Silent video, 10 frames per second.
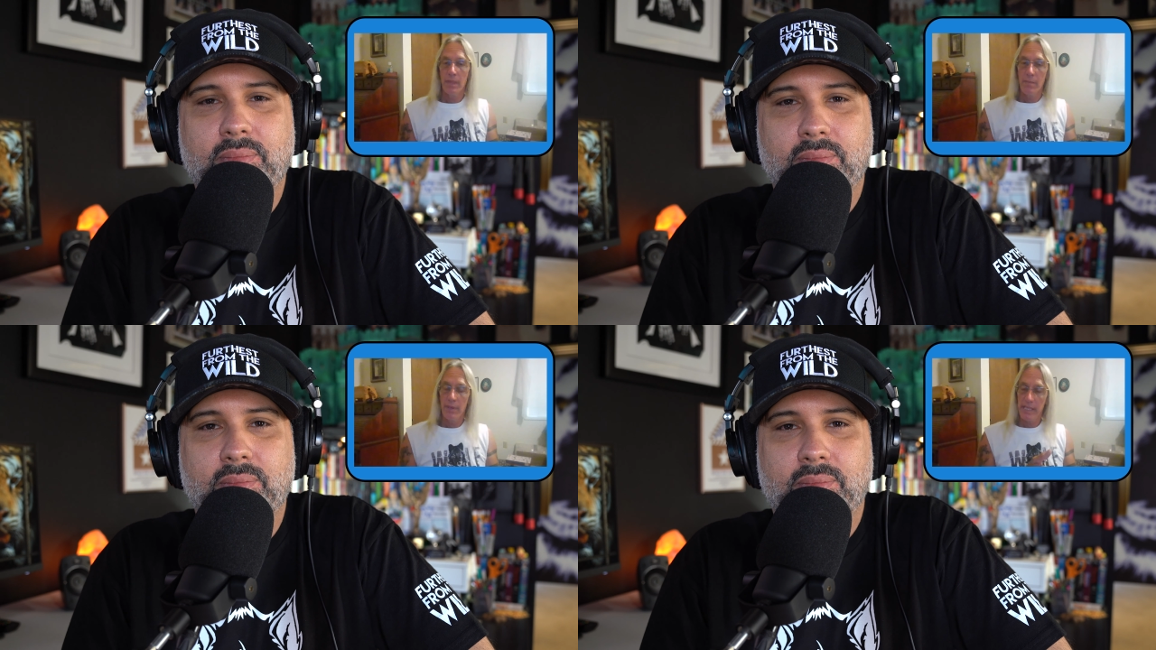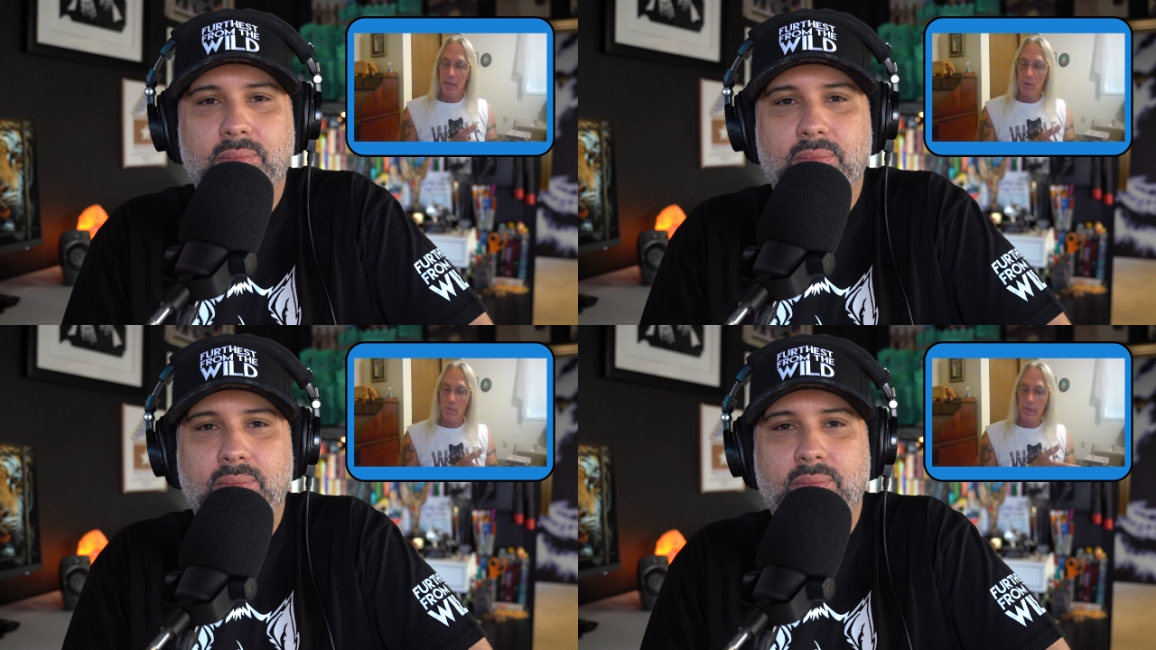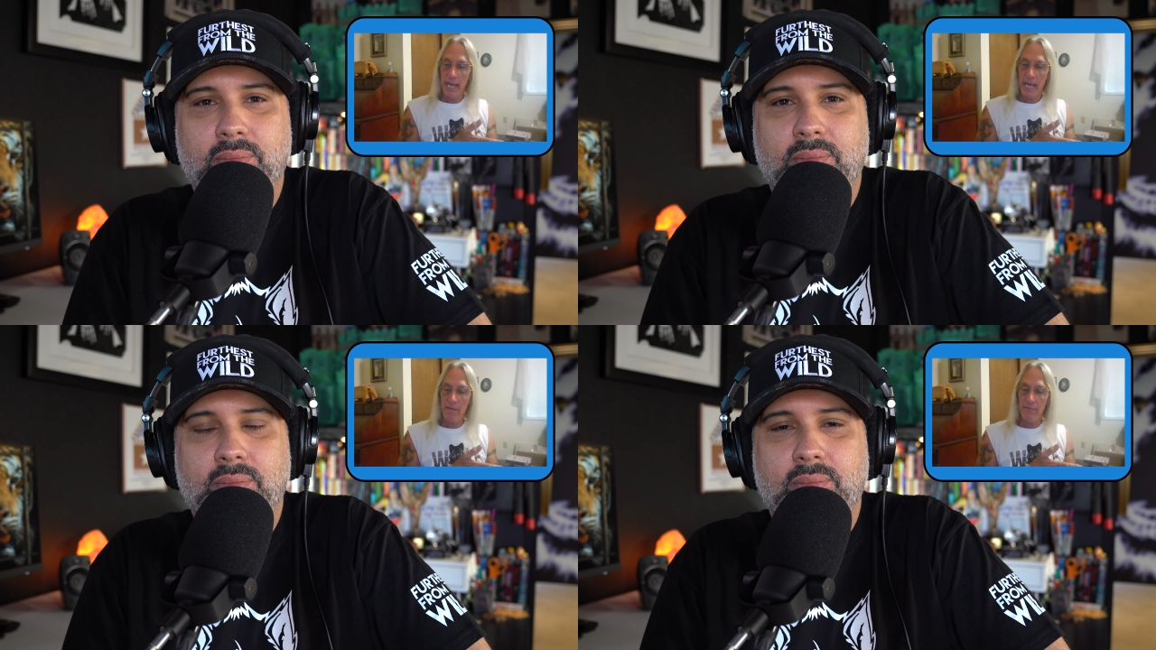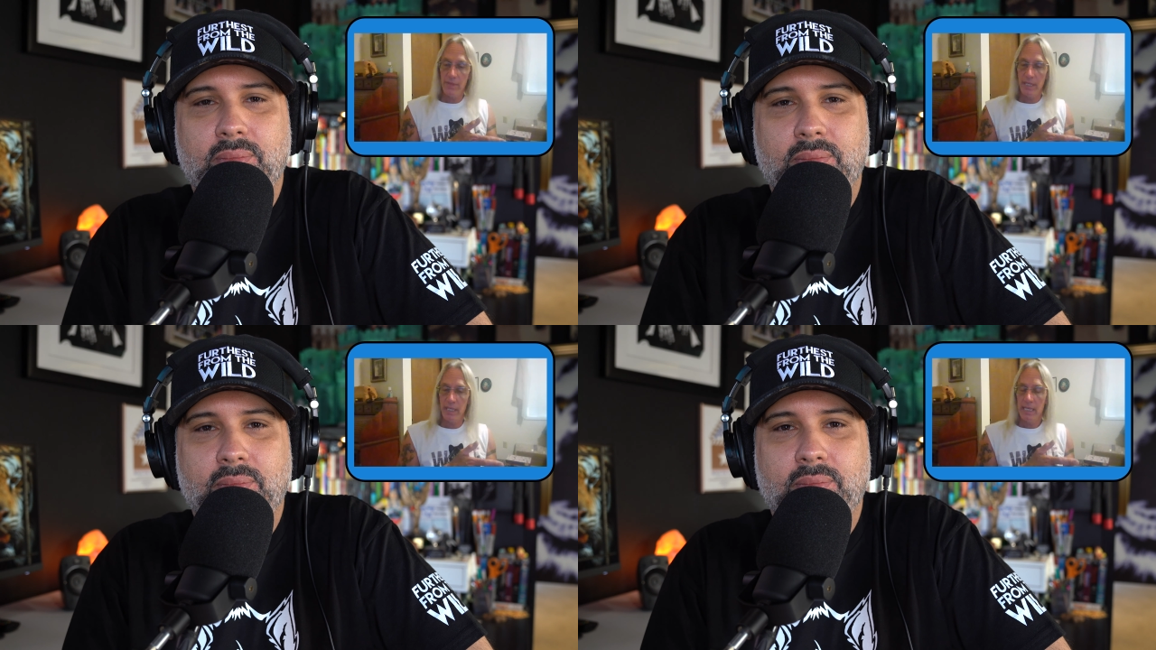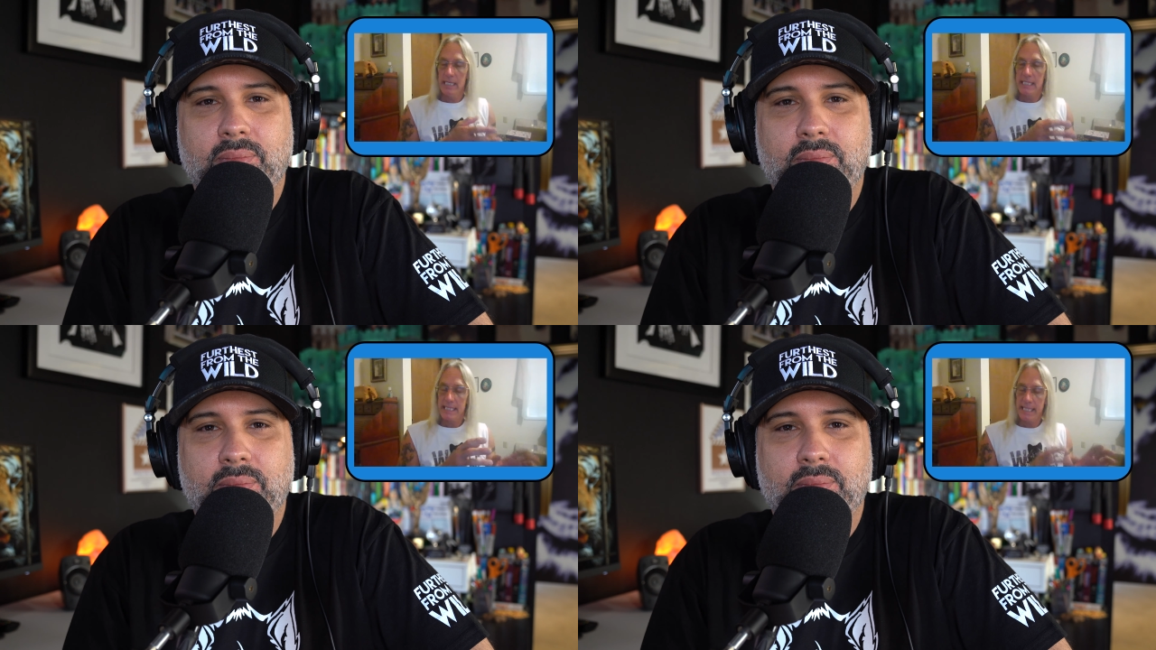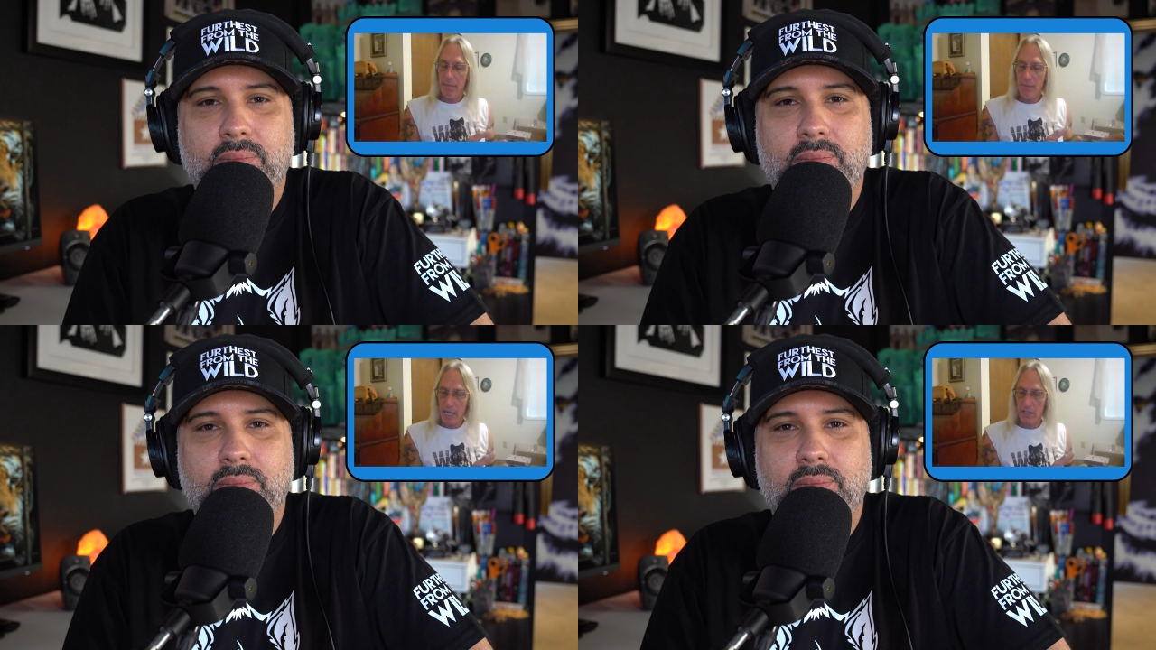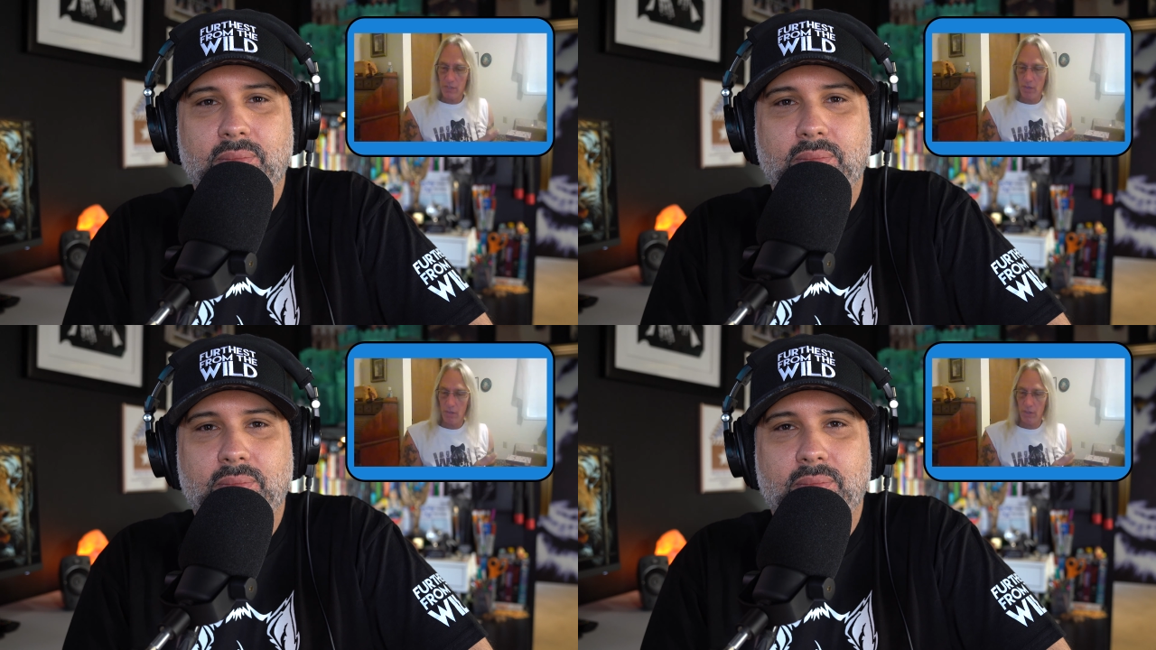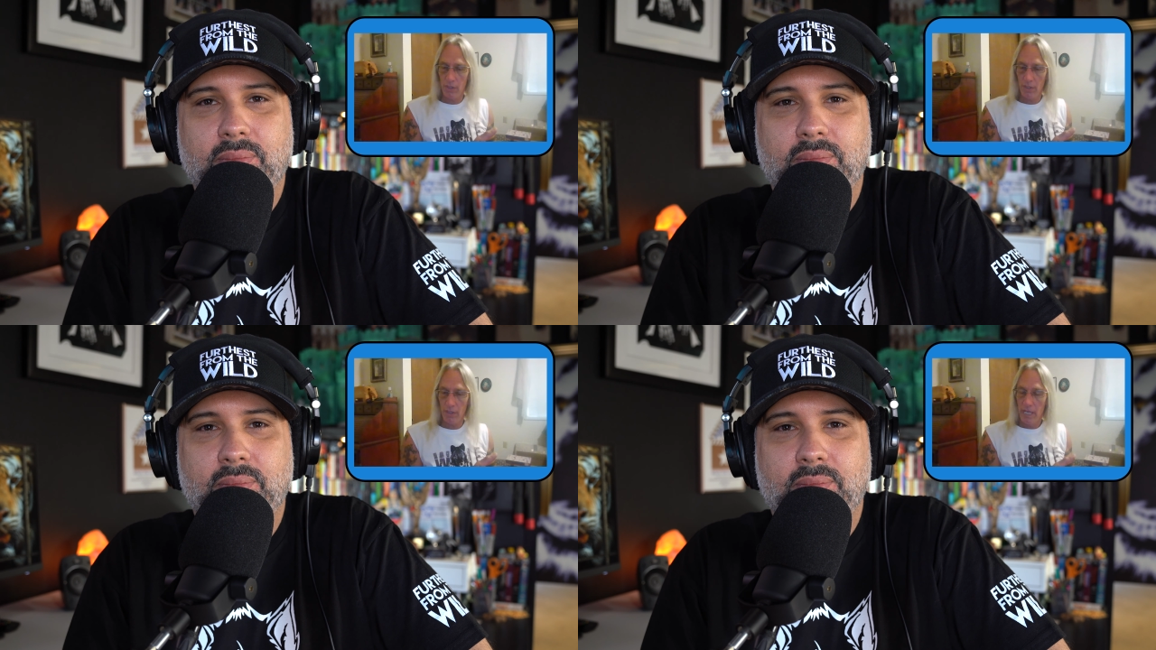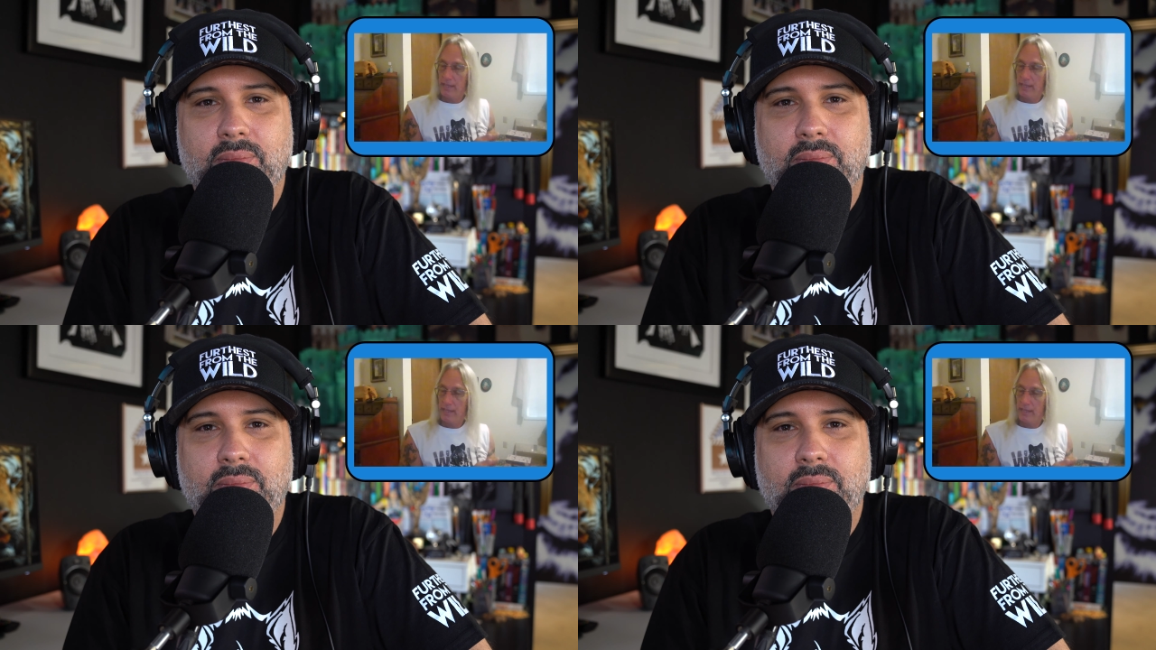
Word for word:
Speaker 1: But then when we have the semi social